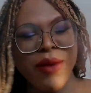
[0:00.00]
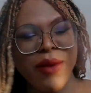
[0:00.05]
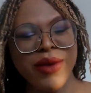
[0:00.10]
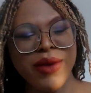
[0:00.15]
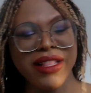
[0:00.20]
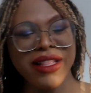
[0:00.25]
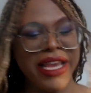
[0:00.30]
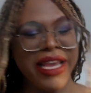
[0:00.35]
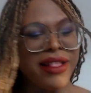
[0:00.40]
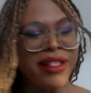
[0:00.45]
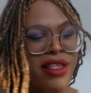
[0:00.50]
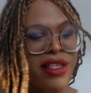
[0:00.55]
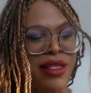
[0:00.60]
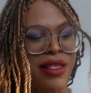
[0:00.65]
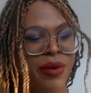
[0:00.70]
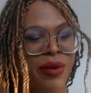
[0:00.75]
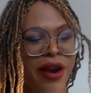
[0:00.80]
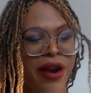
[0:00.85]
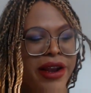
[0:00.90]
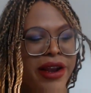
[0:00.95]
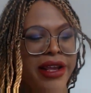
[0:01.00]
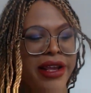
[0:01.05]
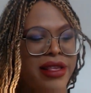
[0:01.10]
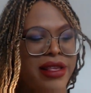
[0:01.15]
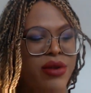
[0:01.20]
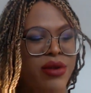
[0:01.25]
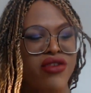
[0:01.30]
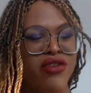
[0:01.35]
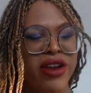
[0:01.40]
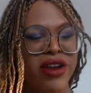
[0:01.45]
I'm gonna be late to this party
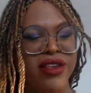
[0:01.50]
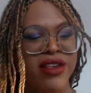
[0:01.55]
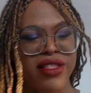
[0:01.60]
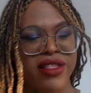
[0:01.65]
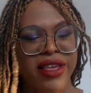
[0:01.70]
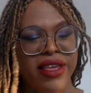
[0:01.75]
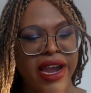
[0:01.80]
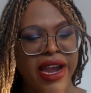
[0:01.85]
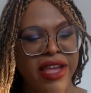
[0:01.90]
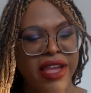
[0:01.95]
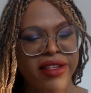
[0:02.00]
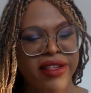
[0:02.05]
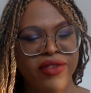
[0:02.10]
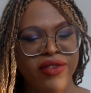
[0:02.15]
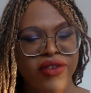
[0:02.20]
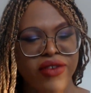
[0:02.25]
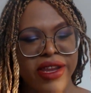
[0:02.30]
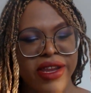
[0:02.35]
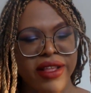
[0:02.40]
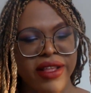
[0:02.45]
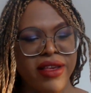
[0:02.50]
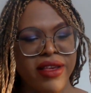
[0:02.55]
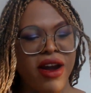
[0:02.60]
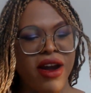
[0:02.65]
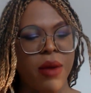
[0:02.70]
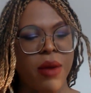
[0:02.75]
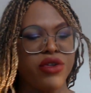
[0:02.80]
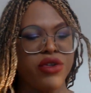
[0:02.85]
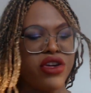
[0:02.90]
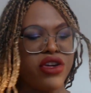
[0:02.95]
because I was trying to tie this fucking
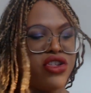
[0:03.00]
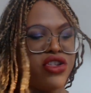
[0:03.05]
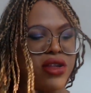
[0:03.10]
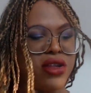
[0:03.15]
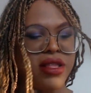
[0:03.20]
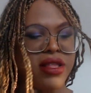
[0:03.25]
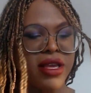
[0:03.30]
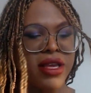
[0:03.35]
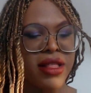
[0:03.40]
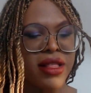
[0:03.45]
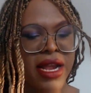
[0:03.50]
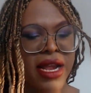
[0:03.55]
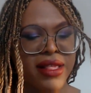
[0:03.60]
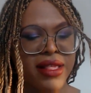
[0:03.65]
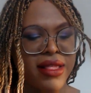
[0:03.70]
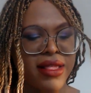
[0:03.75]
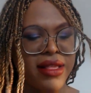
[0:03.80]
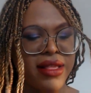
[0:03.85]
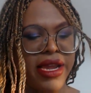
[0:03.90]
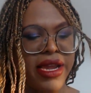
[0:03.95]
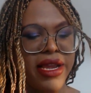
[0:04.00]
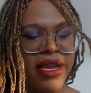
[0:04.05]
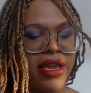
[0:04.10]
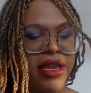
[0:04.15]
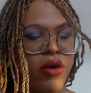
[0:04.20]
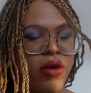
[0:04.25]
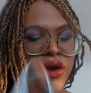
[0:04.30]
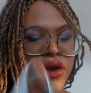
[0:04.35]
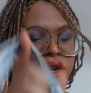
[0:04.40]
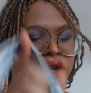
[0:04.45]
top, which I should have done last night
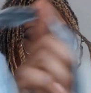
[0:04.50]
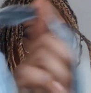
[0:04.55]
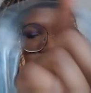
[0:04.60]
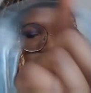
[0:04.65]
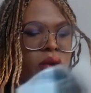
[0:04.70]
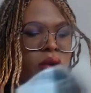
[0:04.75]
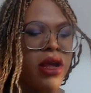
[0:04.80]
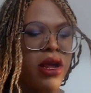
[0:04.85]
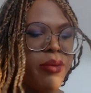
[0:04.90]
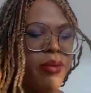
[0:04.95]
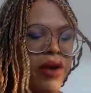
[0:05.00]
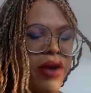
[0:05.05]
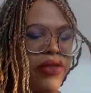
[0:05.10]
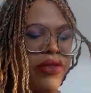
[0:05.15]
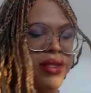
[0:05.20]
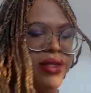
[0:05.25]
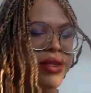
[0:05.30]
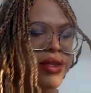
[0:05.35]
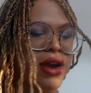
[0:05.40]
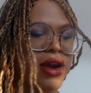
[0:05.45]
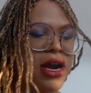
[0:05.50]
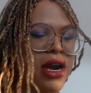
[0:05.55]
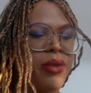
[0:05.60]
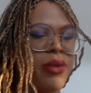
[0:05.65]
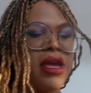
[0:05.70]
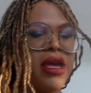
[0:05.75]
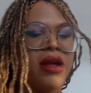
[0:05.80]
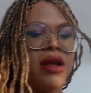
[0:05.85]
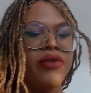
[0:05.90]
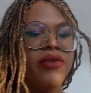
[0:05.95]
because I already knew when I bought this
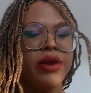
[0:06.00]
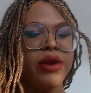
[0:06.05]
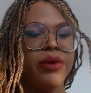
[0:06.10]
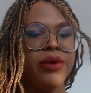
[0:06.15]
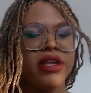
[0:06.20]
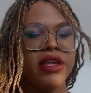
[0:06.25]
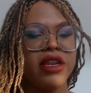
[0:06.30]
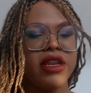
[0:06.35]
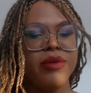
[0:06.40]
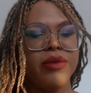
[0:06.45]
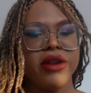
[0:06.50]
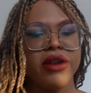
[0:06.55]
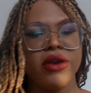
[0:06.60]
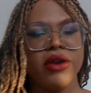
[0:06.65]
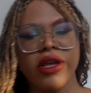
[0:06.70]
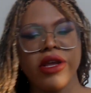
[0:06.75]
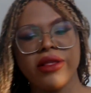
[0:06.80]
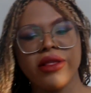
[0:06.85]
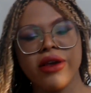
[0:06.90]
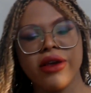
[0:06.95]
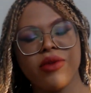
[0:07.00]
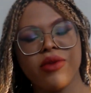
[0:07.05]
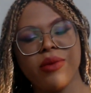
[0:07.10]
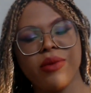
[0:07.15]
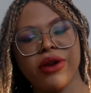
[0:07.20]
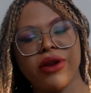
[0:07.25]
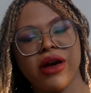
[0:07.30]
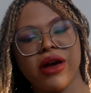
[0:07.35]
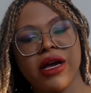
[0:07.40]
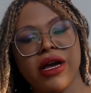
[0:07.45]
top that it was gonna be an annoying
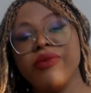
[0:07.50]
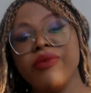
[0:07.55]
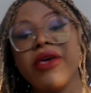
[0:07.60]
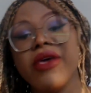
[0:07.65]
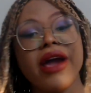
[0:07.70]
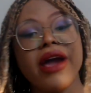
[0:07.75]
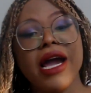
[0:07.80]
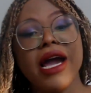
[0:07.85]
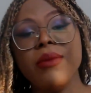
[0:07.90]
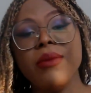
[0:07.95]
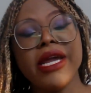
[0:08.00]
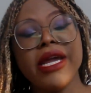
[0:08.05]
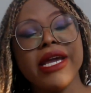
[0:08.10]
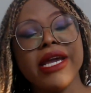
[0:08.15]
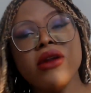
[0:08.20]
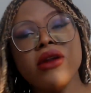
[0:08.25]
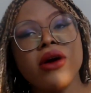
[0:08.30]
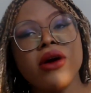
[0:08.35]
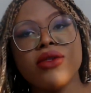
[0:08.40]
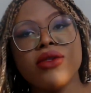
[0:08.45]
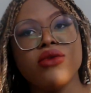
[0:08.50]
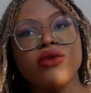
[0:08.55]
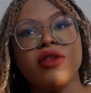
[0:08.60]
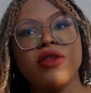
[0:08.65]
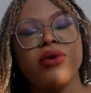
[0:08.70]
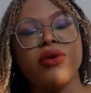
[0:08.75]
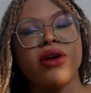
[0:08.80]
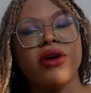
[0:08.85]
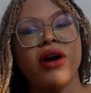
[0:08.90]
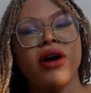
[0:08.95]
top to put on. I mean, I could
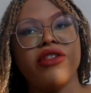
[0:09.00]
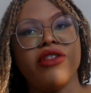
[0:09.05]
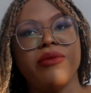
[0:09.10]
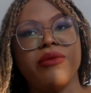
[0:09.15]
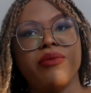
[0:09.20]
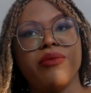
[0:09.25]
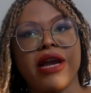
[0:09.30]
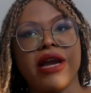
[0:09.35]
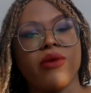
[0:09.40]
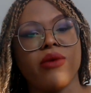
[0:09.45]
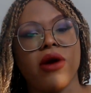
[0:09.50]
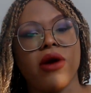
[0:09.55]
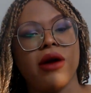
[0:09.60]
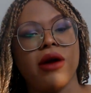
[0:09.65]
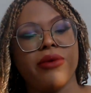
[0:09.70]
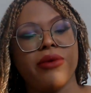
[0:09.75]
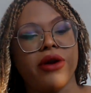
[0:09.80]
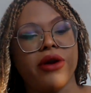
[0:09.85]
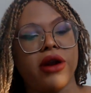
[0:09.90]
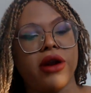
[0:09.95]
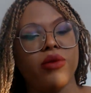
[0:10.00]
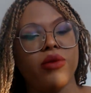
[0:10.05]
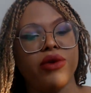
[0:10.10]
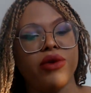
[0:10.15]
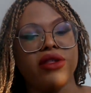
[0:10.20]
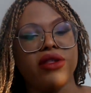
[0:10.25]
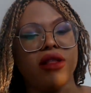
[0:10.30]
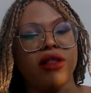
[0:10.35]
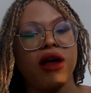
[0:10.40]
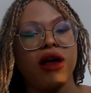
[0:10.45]
also just put on the black romper,
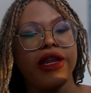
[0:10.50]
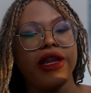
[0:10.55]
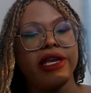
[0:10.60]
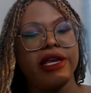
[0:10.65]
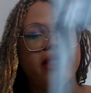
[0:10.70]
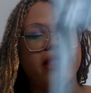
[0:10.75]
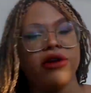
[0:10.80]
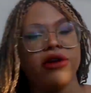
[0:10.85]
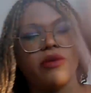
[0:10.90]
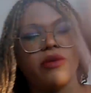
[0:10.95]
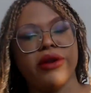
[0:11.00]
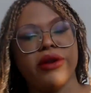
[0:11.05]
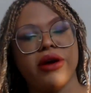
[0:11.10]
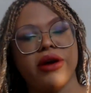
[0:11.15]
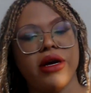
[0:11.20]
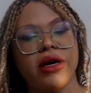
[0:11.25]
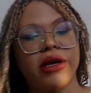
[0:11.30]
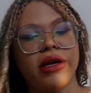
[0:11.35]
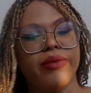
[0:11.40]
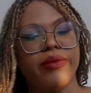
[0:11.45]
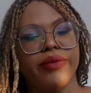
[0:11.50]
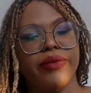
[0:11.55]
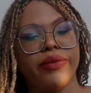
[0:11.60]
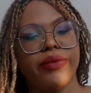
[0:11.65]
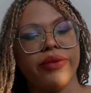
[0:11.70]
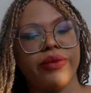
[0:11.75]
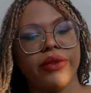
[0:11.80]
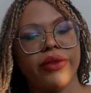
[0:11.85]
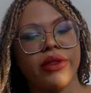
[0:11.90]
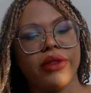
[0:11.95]
which is a lot easier to put on.
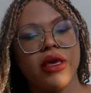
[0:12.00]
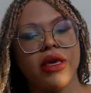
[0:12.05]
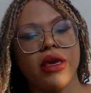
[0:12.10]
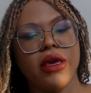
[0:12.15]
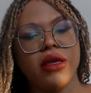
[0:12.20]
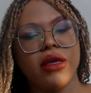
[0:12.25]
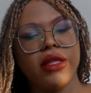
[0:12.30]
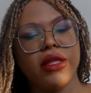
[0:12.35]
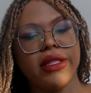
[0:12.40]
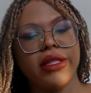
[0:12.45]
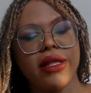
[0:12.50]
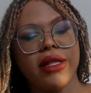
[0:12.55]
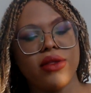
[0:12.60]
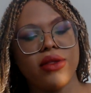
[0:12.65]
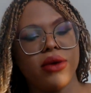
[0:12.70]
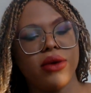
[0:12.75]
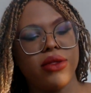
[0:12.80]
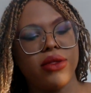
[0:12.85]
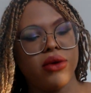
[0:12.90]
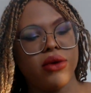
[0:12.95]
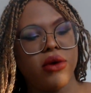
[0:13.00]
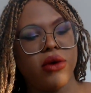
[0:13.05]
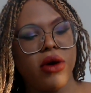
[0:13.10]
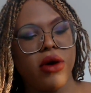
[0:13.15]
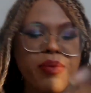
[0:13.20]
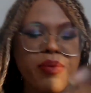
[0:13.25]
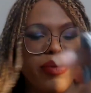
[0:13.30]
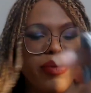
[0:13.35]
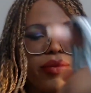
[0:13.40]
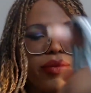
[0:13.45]
Like that's
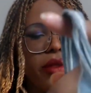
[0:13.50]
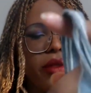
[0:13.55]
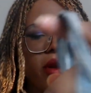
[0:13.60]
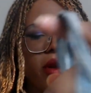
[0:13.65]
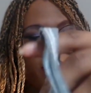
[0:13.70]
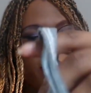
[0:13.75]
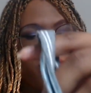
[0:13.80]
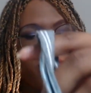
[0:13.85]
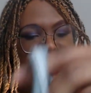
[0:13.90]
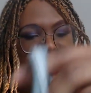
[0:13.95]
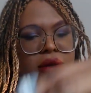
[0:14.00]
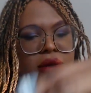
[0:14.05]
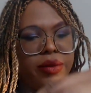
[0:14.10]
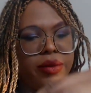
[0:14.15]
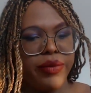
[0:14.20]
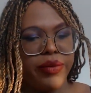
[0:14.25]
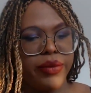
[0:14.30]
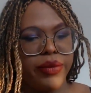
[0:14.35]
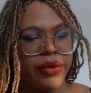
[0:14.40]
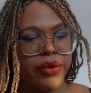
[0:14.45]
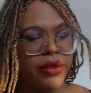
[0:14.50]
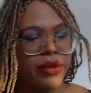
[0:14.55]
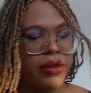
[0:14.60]
also an option.